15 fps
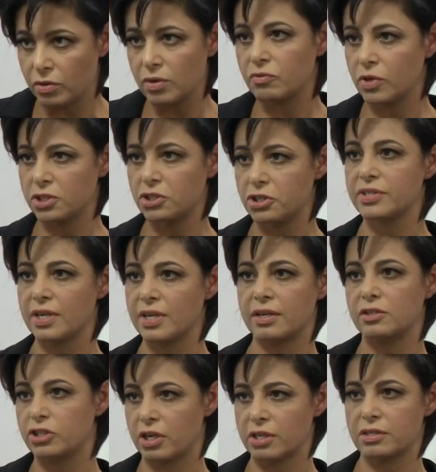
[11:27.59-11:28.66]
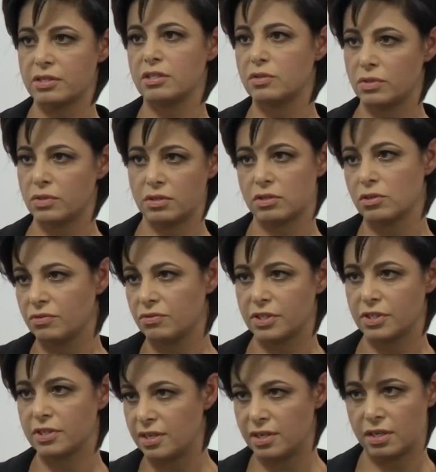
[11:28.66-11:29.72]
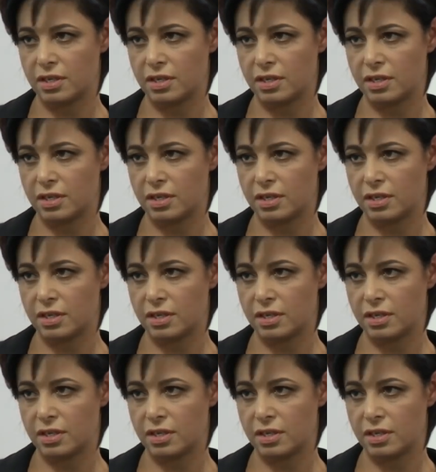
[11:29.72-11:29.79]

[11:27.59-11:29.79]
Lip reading: if what you're saying justice wasn't served is I didn't